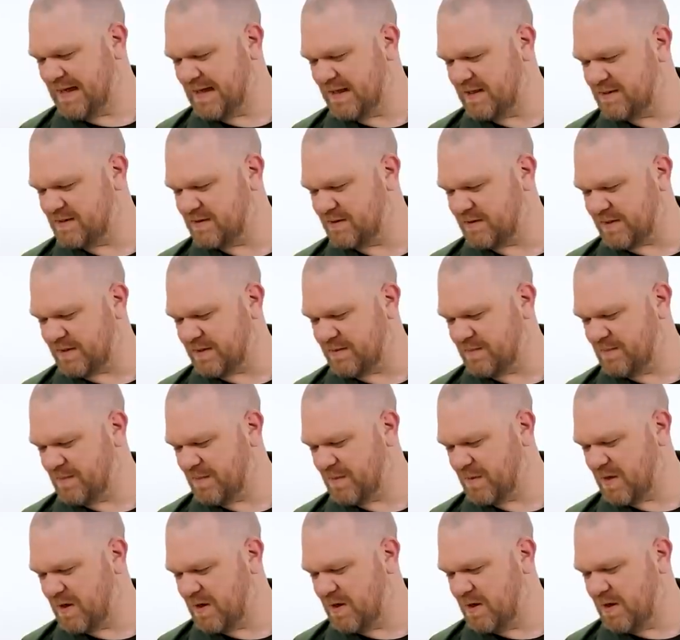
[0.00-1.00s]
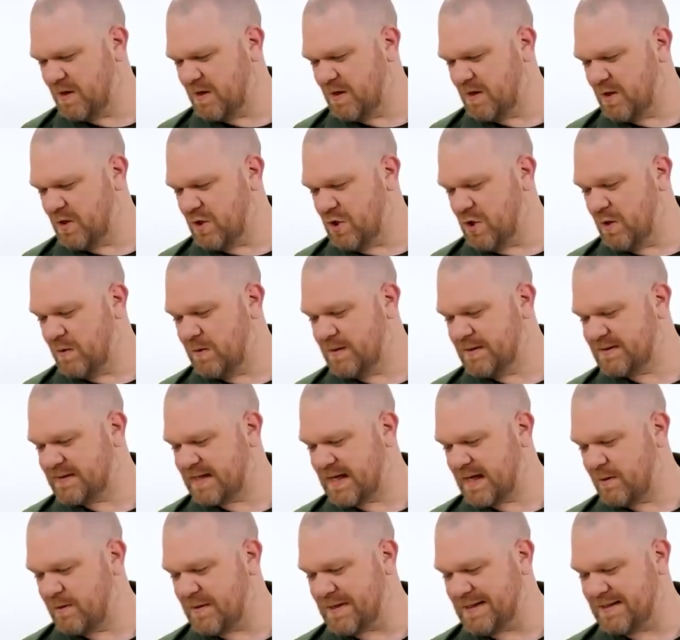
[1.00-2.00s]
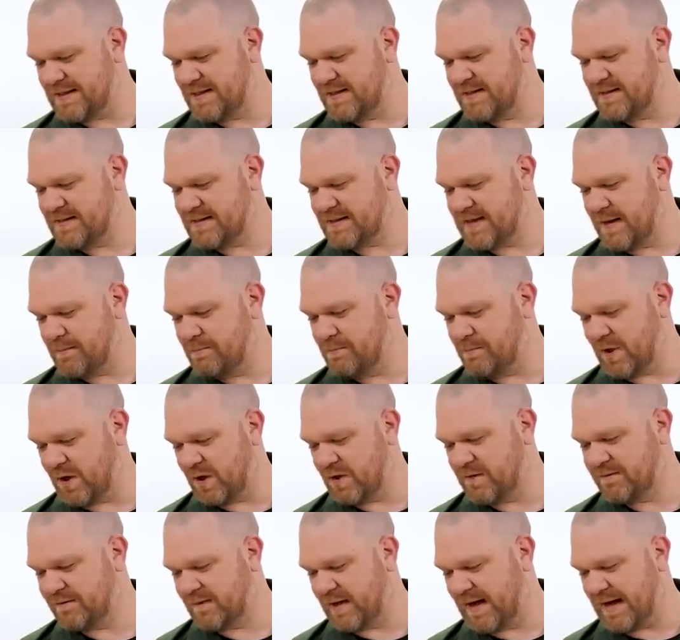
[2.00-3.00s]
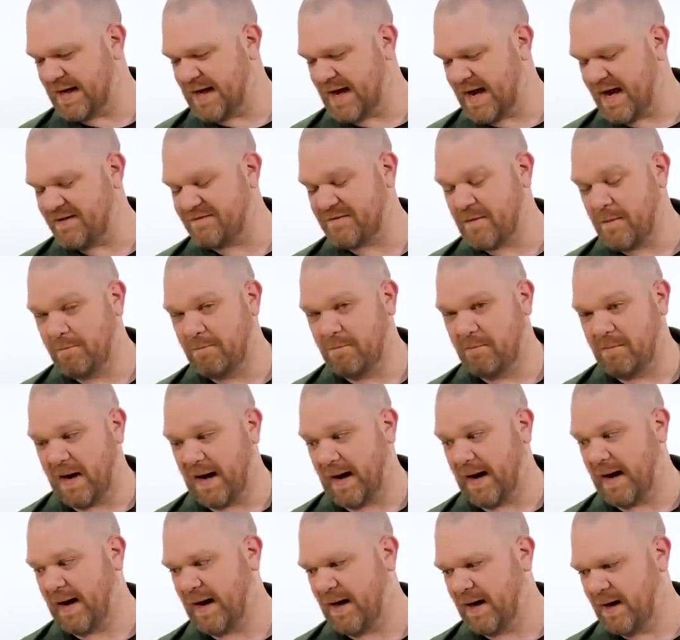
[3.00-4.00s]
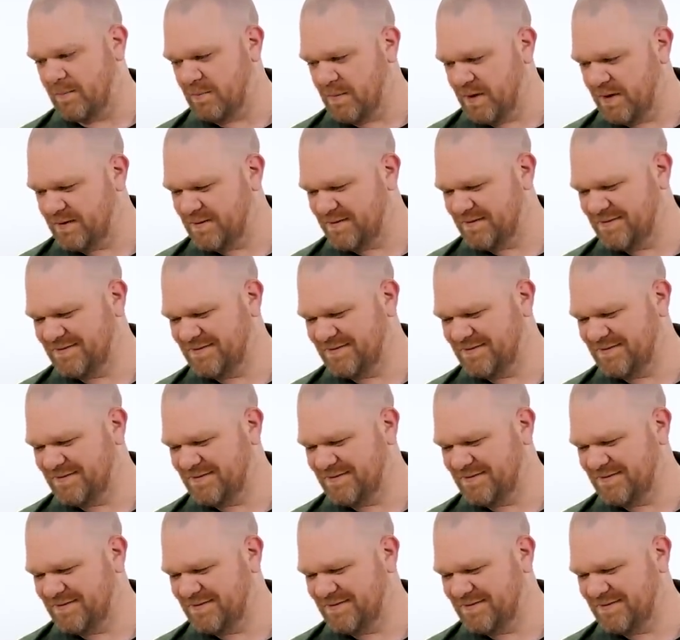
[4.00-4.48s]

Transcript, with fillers: Hensley. Notice how he didn't say butterfly knife, mom.